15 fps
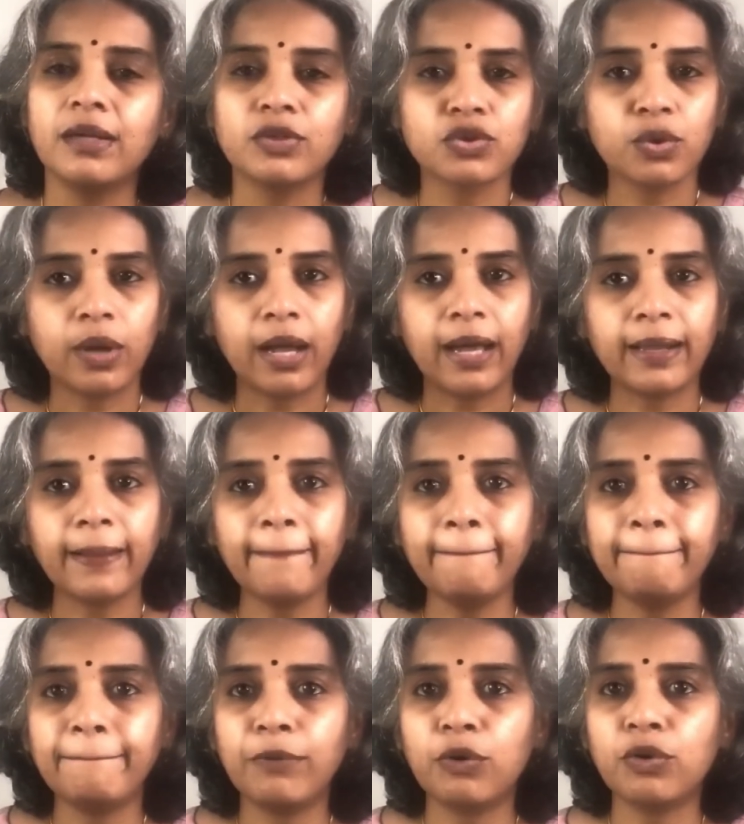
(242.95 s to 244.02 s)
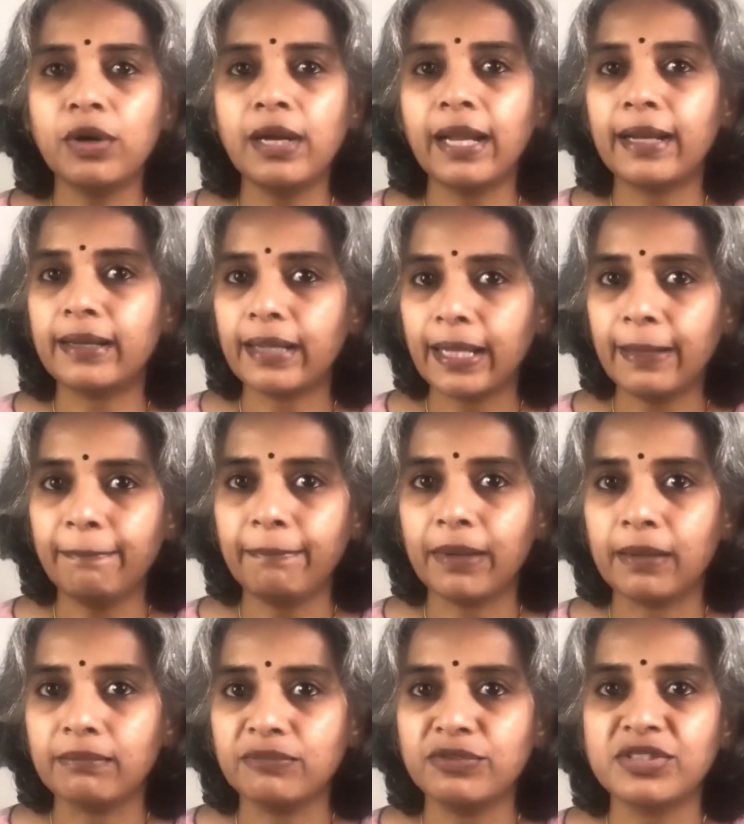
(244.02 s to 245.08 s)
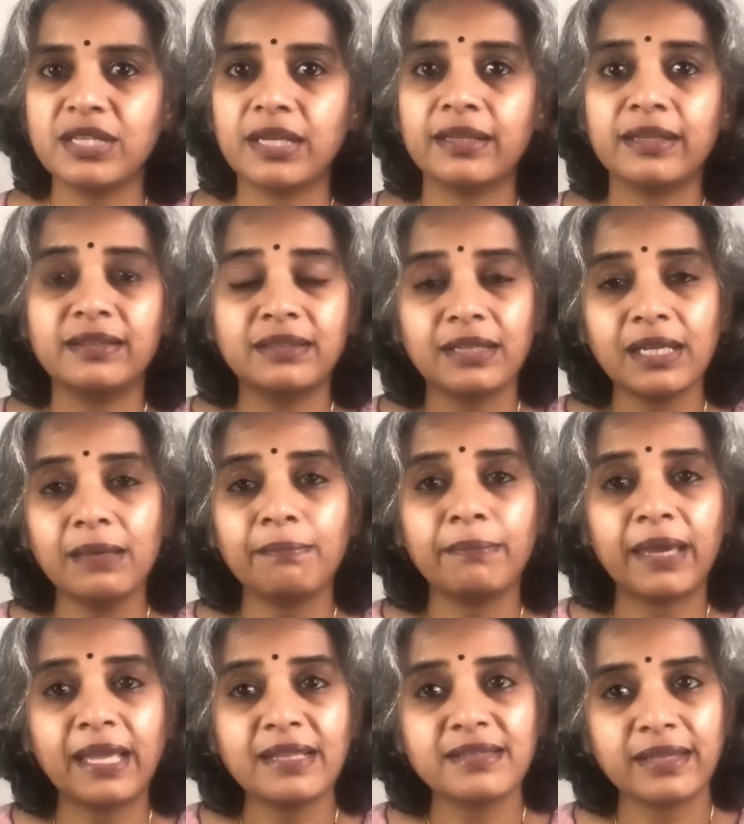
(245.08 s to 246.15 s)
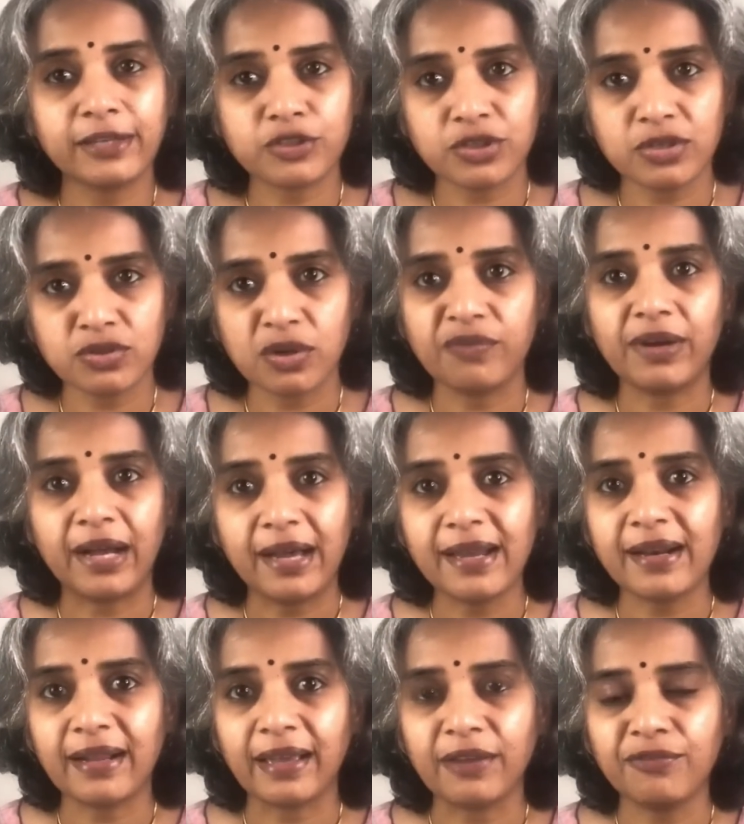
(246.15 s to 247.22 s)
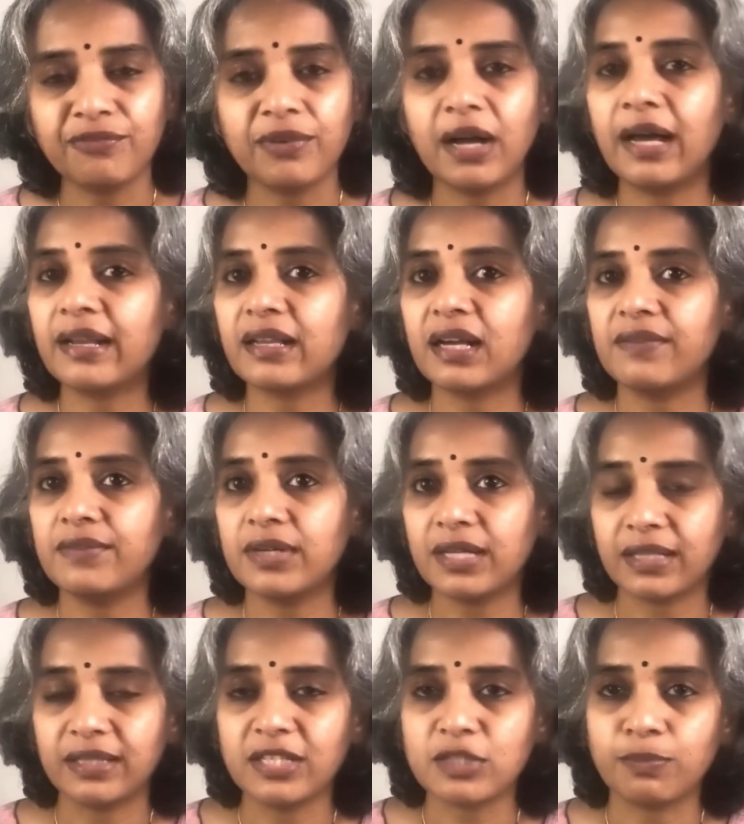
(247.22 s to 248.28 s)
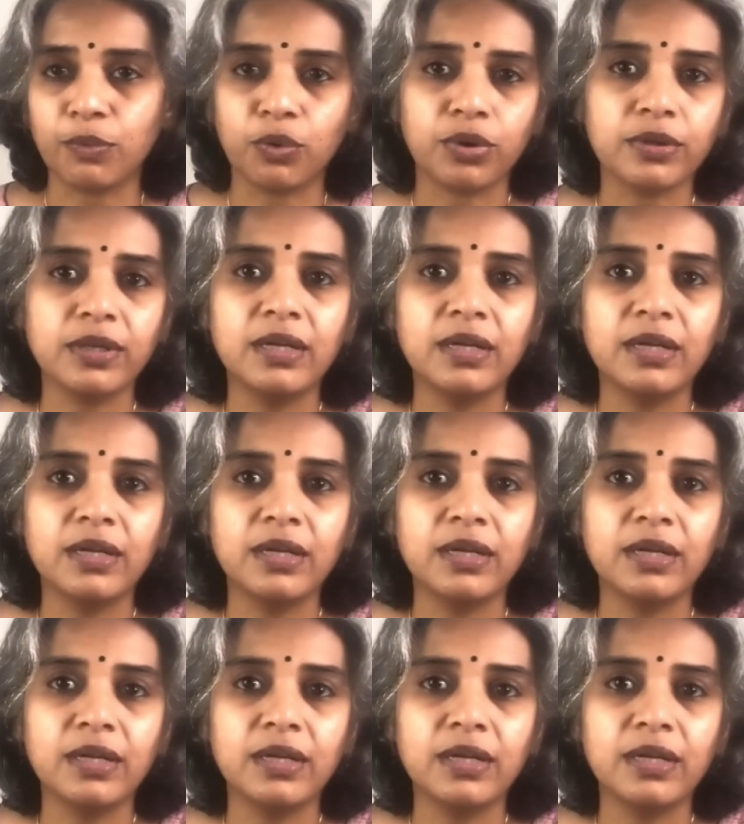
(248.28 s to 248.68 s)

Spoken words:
So, Aram, Porul and Inbam, which are the three main sections of our life, are covered in this book.